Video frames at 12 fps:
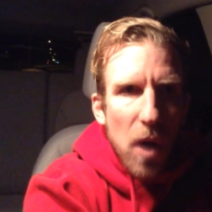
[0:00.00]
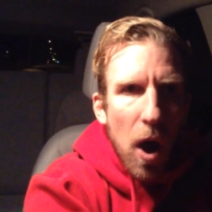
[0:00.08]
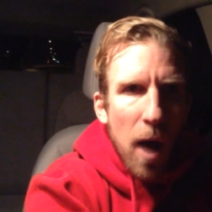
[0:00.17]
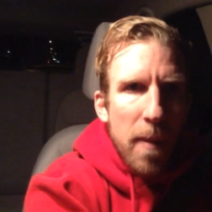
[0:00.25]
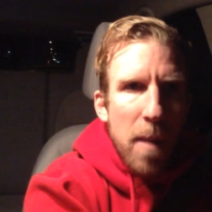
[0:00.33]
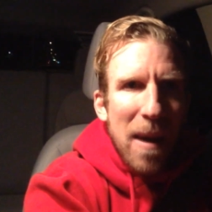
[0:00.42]

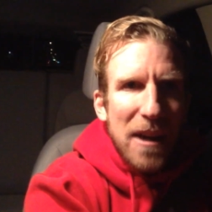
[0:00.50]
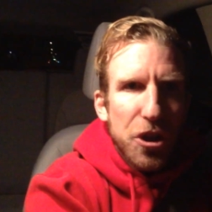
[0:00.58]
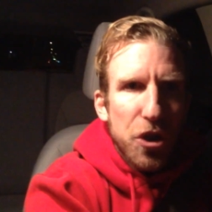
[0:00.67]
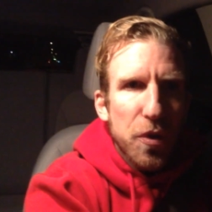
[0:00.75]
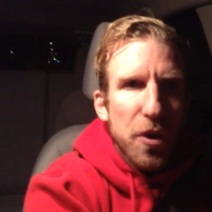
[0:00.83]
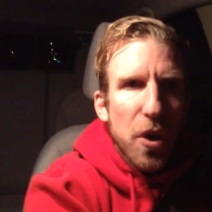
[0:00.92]
Um, they might
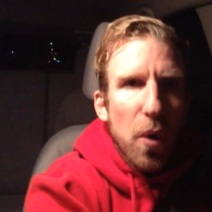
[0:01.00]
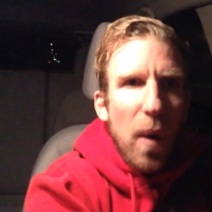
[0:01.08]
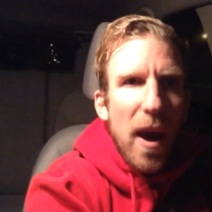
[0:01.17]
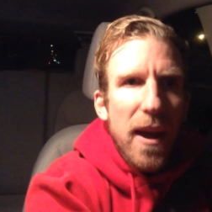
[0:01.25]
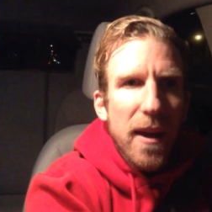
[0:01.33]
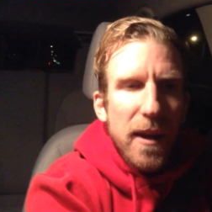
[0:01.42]
shoo you
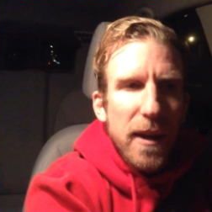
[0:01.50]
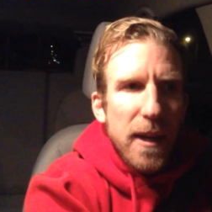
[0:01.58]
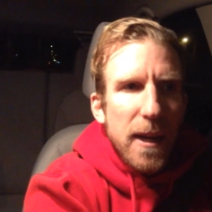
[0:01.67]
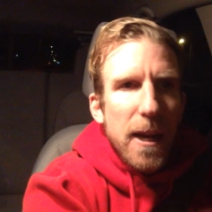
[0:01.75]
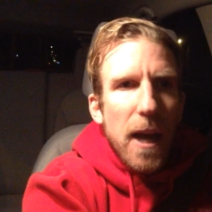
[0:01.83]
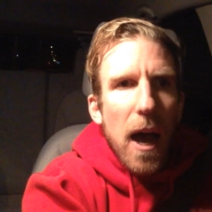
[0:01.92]
away.
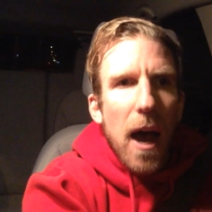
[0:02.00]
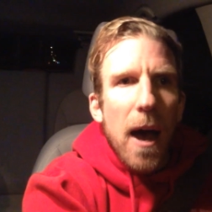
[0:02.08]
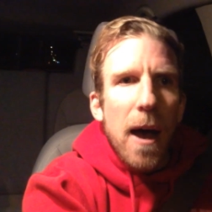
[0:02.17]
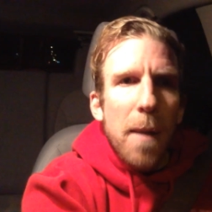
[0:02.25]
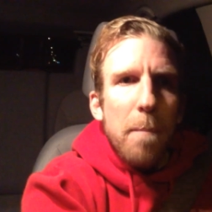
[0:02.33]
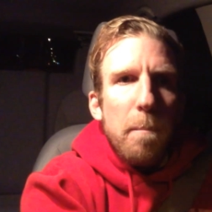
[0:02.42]

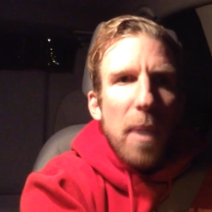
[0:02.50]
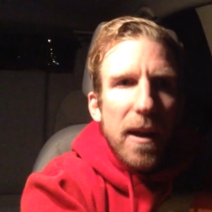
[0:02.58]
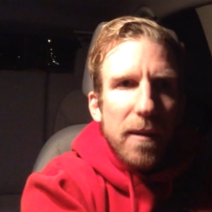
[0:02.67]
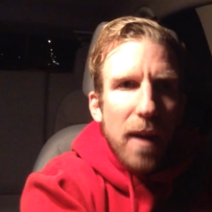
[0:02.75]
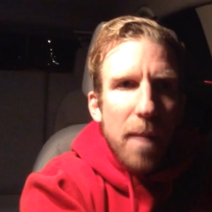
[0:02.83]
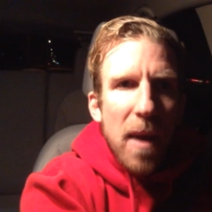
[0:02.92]
Um, but
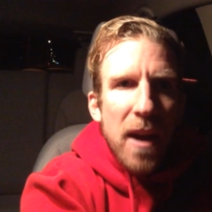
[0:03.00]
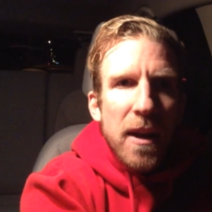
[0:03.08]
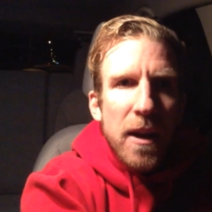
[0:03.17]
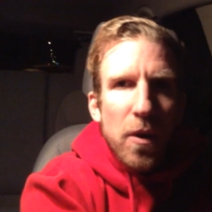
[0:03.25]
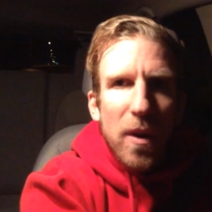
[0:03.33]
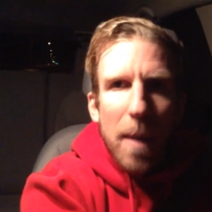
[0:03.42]
I'm
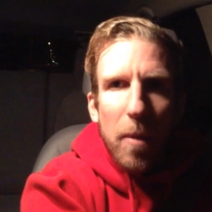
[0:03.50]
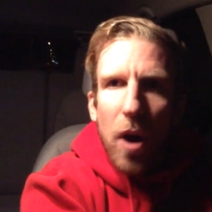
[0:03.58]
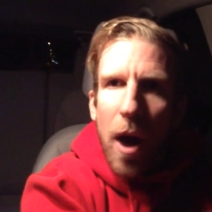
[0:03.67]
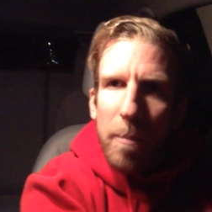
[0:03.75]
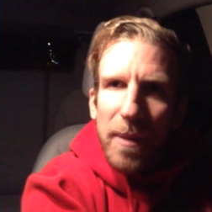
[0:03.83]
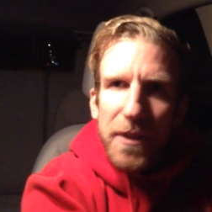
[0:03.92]
heading into a couple
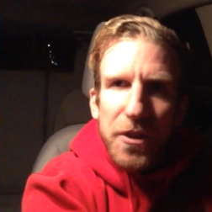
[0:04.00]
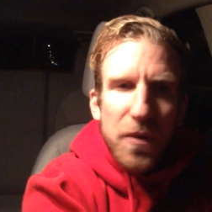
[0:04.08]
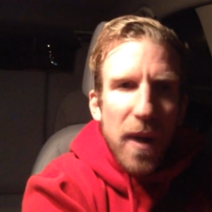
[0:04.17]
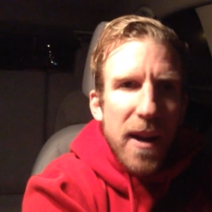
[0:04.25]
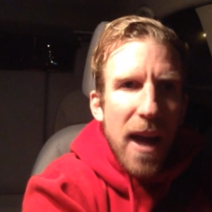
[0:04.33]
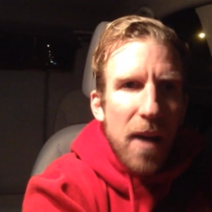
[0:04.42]
complexes
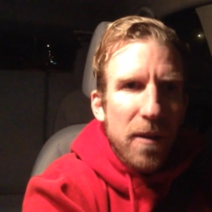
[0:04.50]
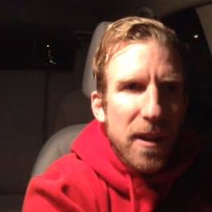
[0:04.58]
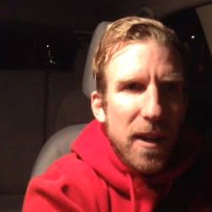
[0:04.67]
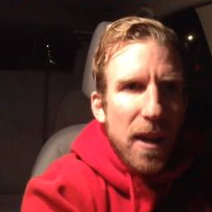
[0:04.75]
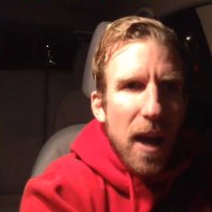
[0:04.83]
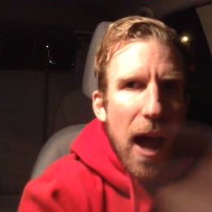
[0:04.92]
right now.
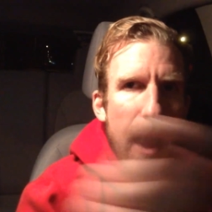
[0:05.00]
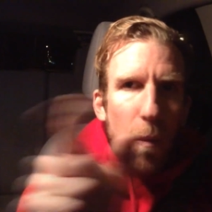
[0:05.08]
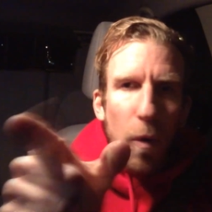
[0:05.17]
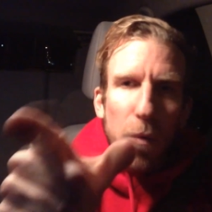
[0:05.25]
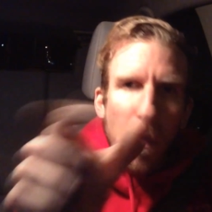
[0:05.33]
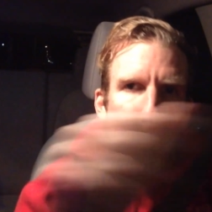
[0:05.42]
I
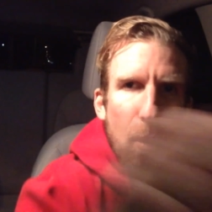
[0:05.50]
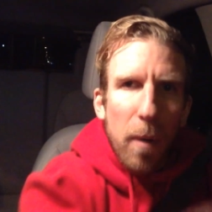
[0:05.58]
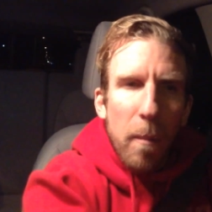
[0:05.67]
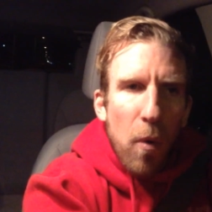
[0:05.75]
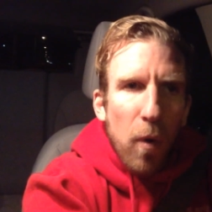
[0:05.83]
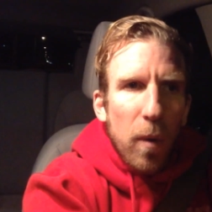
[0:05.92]
will
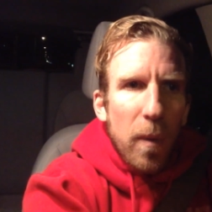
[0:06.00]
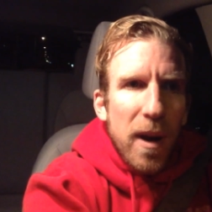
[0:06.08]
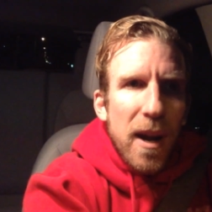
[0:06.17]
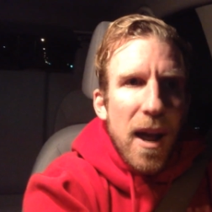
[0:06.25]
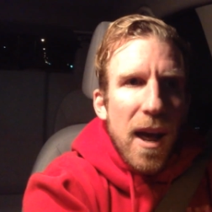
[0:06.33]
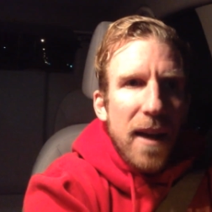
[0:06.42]
report more
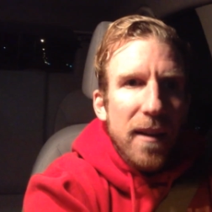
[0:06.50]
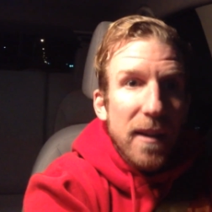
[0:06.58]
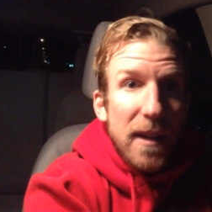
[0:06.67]
when uh,